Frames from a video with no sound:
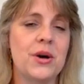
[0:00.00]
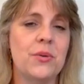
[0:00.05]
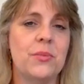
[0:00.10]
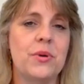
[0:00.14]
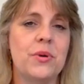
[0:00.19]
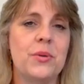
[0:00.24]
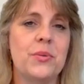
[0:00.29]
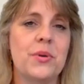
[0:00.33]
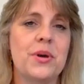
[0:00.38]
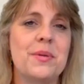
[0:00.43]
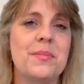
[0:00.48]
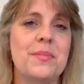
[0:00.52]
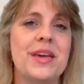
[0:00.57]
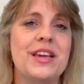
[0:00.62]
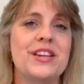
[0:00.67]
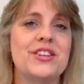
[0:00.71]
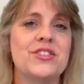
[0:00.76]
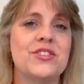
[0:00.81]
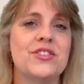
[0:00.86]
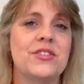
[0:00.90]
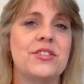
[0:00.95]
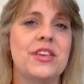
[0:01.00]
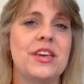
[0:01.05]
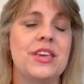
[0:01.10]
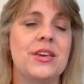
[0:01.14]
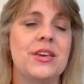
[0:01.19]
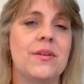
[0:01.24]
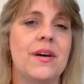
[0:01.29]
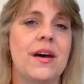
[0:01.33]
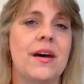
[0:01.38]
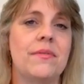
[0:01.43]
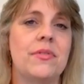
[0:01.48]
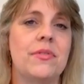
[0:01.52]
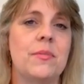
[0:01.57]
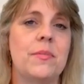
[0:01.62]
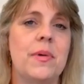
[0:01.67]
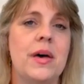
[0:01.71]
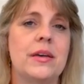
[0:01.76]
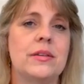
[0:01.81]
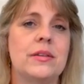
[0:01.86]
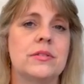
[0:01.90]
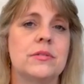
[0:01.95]
We want to make sure that you have the
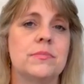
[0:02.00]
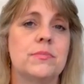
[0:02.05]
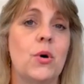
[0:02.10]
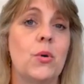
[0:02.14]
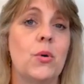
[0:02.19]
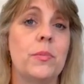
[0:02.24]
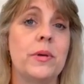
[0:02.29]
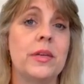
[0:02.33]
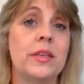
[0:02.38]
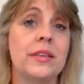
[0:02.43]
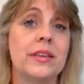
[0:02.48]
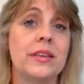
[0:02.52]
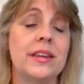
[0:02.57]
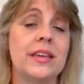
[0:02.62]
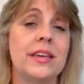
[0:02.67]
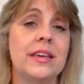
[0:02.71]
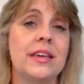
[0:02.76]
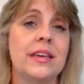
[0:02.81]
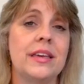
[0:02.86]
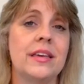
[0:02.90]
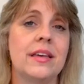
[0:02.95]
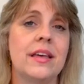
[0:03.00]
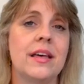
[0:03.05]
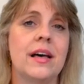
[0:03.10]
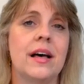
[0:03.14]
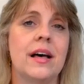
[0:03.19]
best mobility,